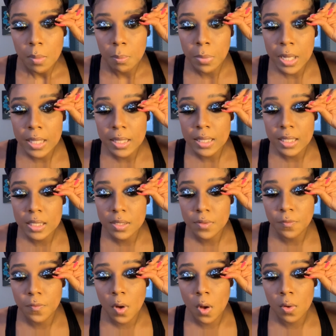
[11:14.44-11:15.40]
But
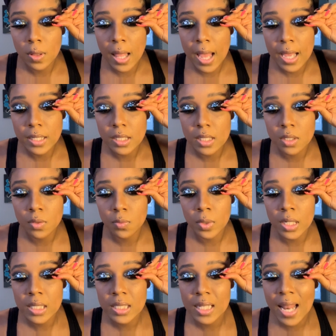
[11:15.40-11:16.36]
these faux lashes,
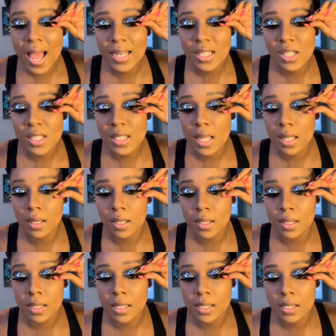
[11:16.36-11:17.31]
when it's lashes that
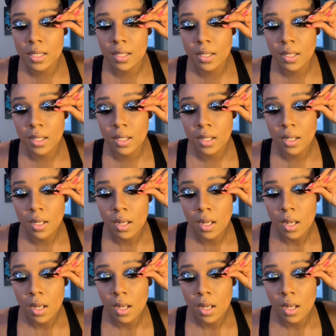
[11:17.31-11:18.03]
look this good,